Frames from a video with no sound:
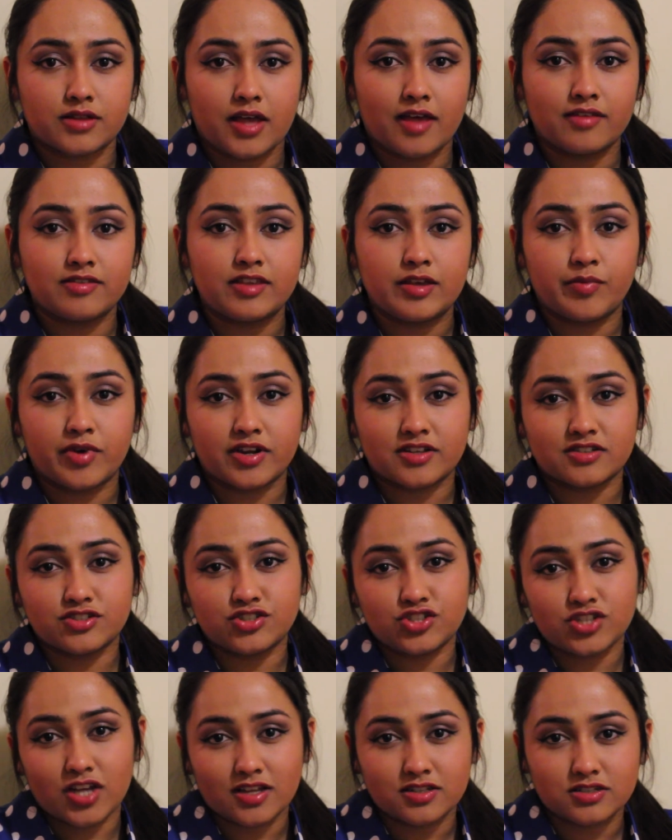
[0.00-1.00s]
SE
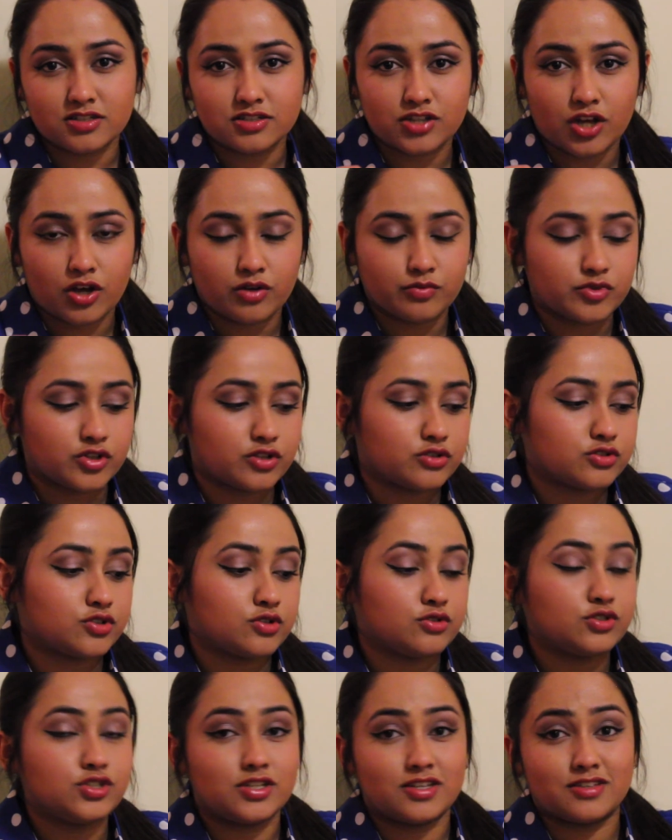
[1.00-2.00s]
Button's channel down below
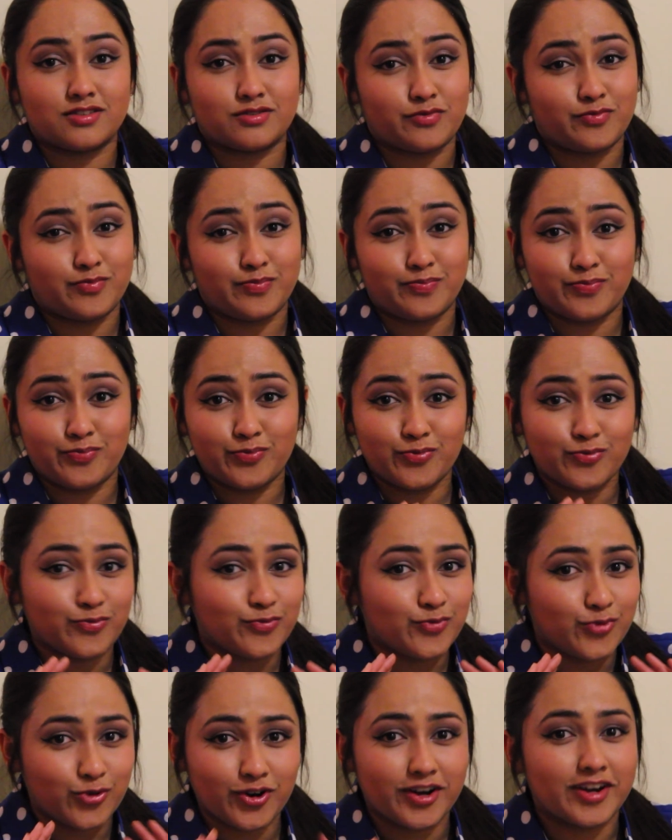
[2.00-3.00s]
too. She's
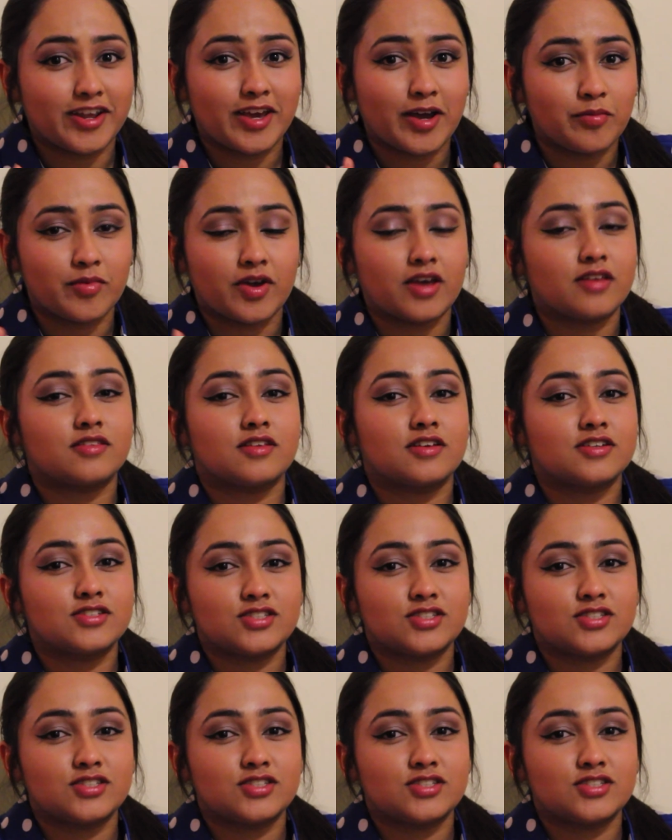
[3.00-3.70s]
pretty amazing.